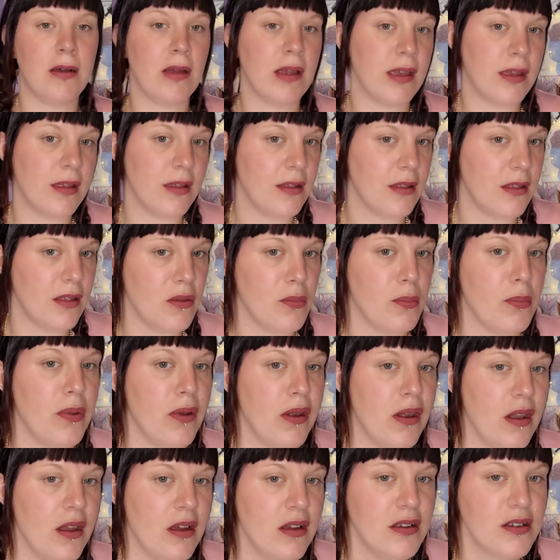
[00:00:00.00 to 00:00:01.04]
like the
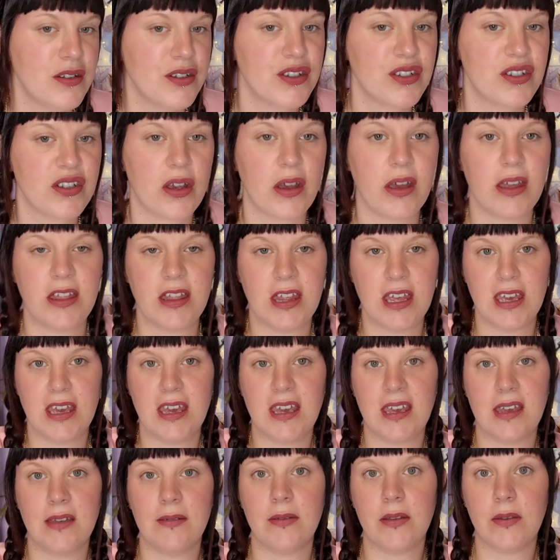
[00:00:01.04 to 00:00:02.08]
blush. I think
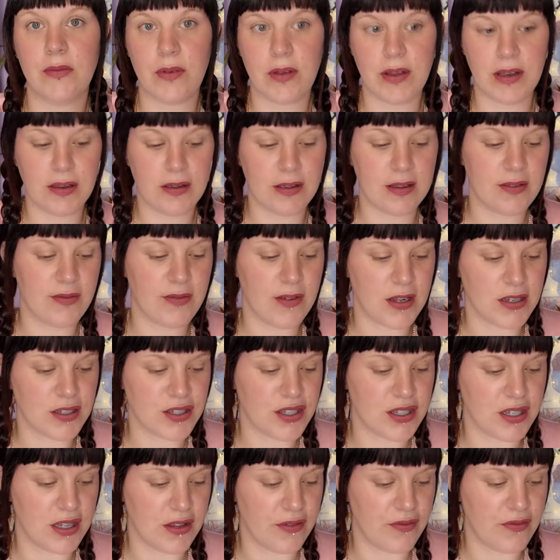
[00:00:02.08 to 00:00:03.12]
it gives a very nice
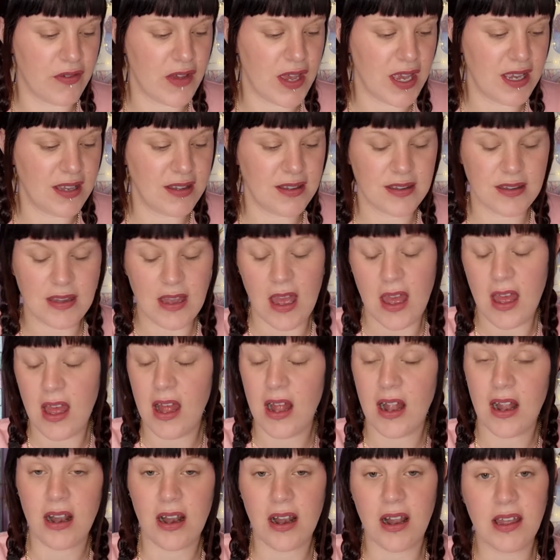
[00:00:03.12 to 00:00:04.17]
flush to the face.
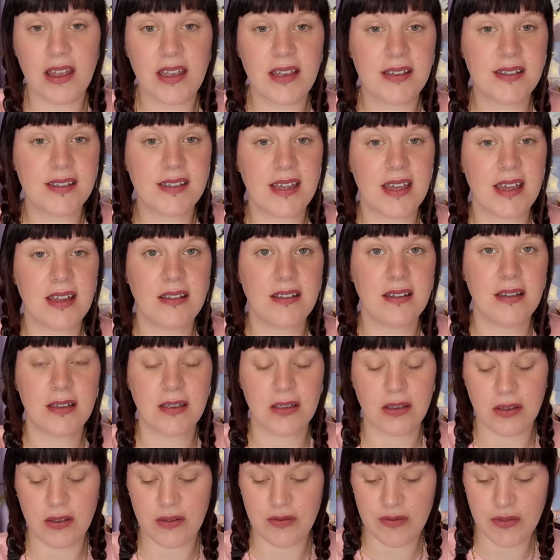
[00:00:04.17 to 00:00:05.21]
Like I said,
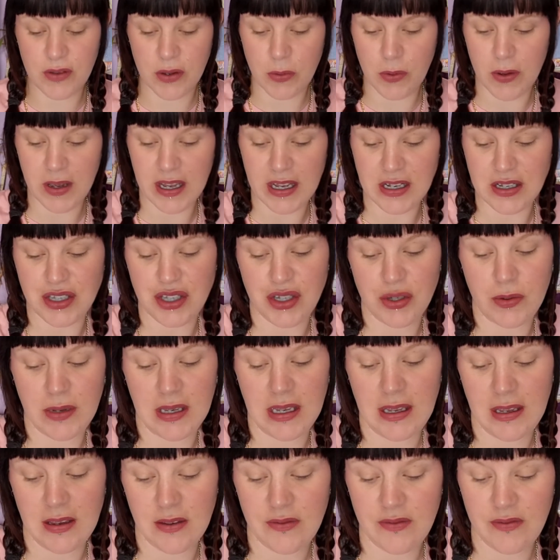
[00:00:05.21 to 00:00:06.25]
good for quite a
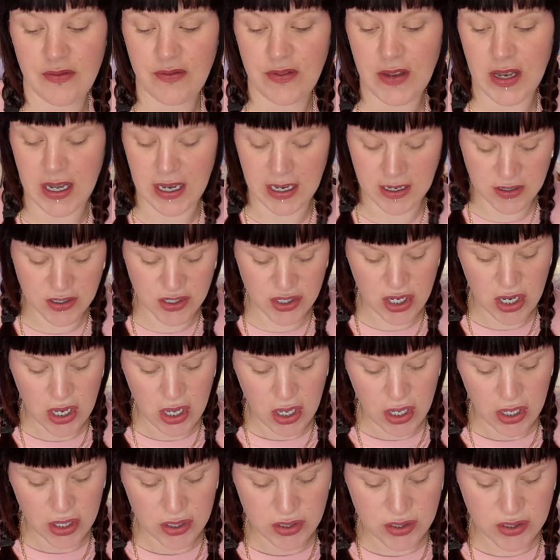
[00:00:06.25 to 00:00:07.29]
dewy finish.
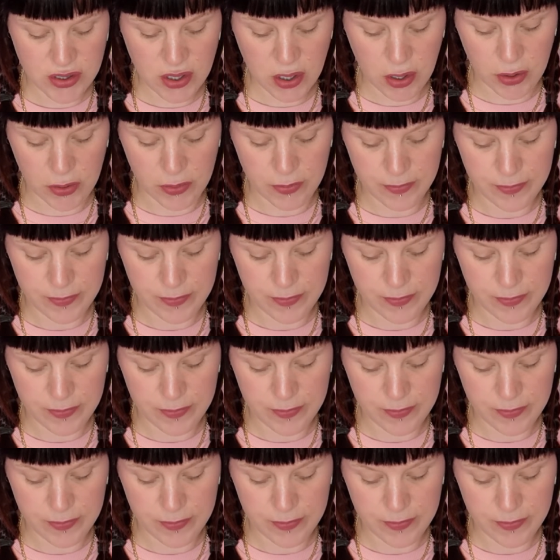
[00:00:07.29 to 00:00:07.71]
So,